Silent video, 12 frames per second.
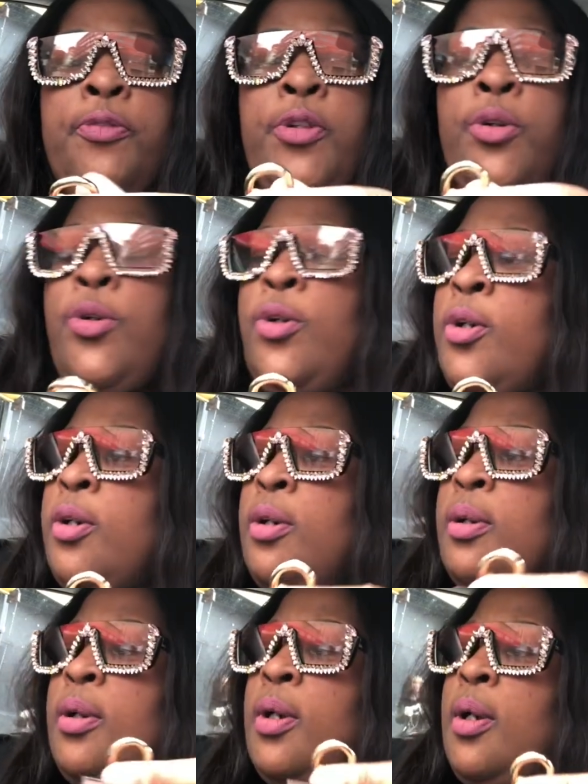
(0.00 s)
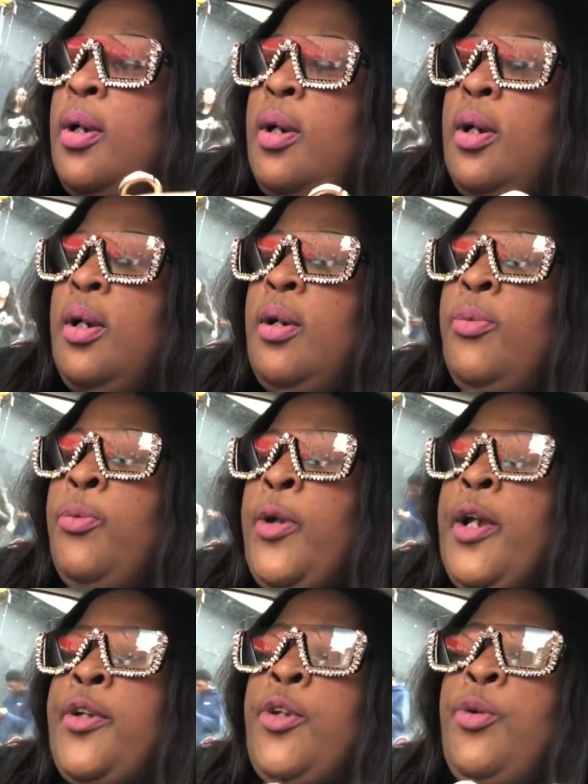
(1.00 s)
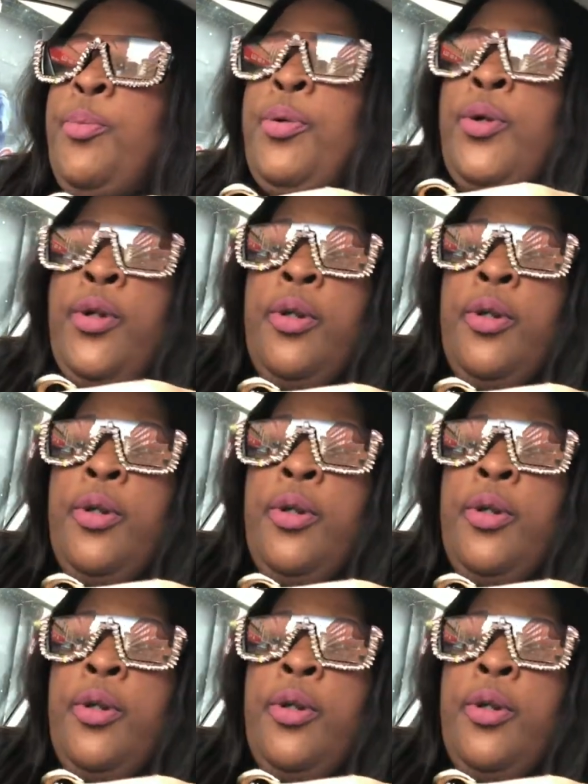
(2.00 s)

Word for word: hook where you put